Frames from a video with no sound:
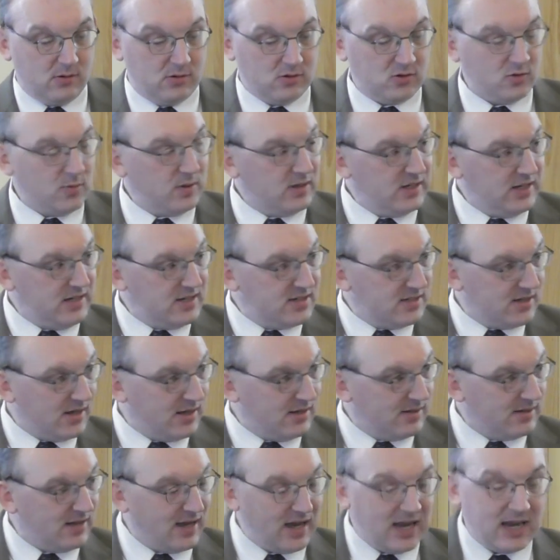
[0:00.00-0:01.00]
So he needs
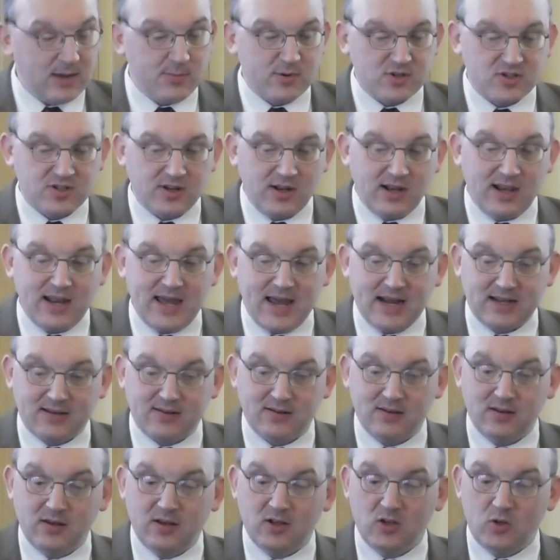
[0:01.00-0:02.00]
that time as an elect
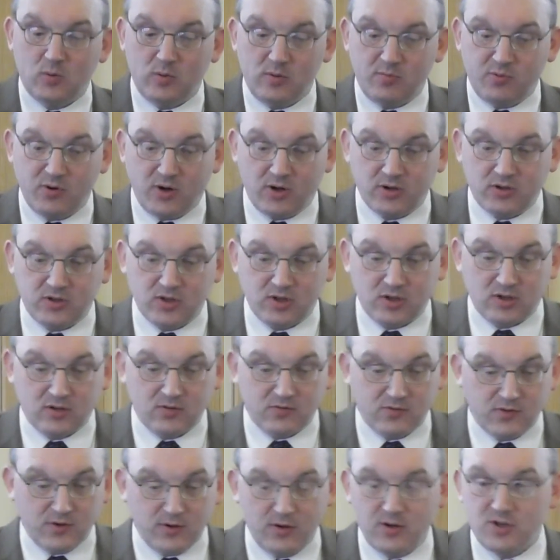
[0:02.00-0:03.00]
to be brought to
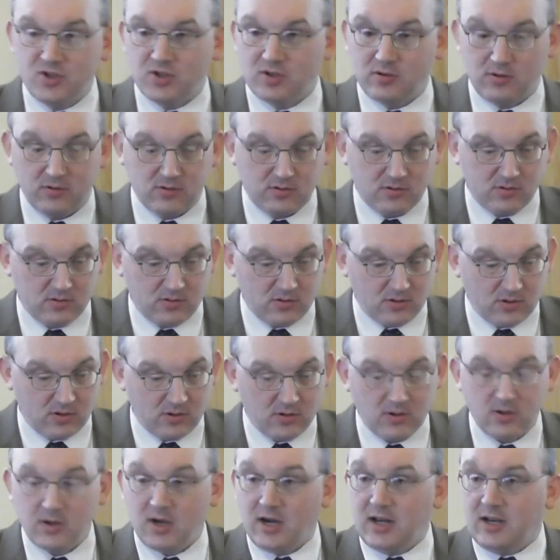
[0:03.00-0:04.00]
conversion.
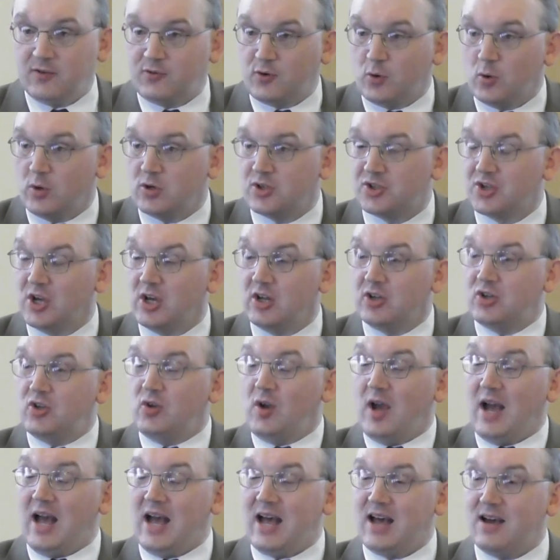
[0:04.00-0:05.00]
And of course, to
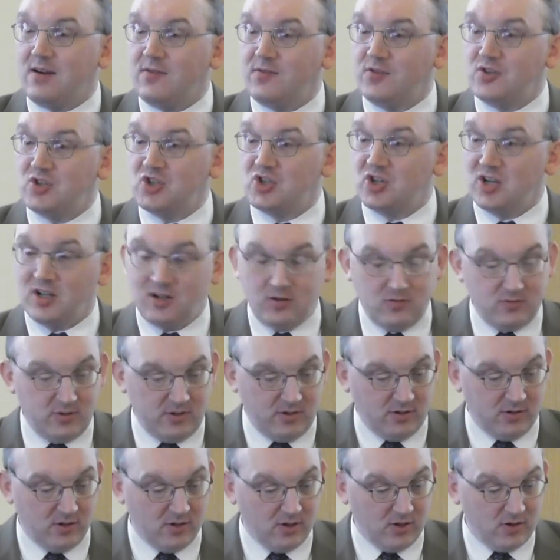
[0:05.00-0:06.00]
have
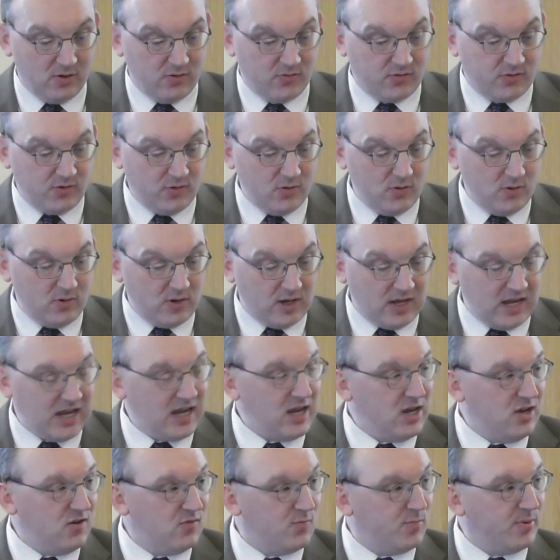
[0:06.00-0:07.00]
children through
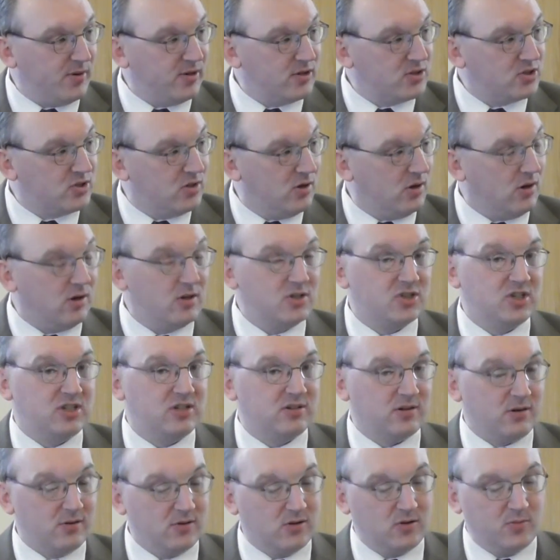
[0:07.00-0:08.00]
Eve, because God's
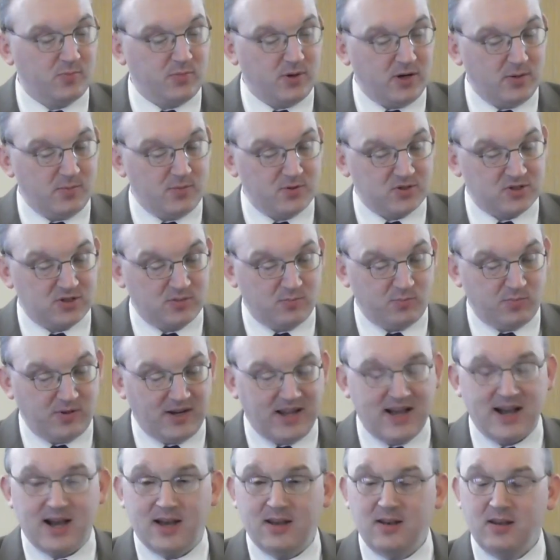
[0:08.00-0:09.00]
eternal purpose and
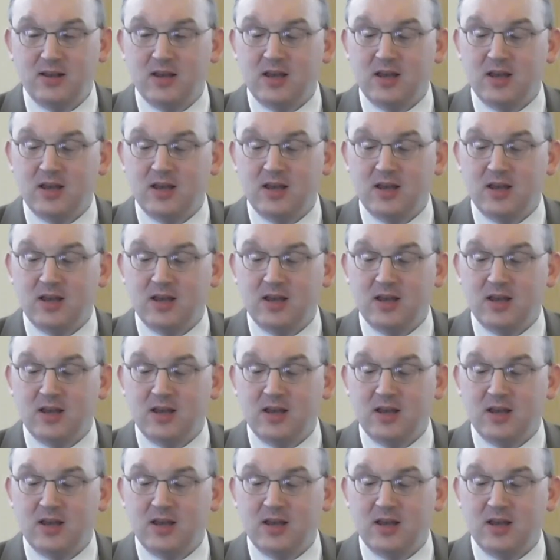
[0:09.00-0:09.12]
plan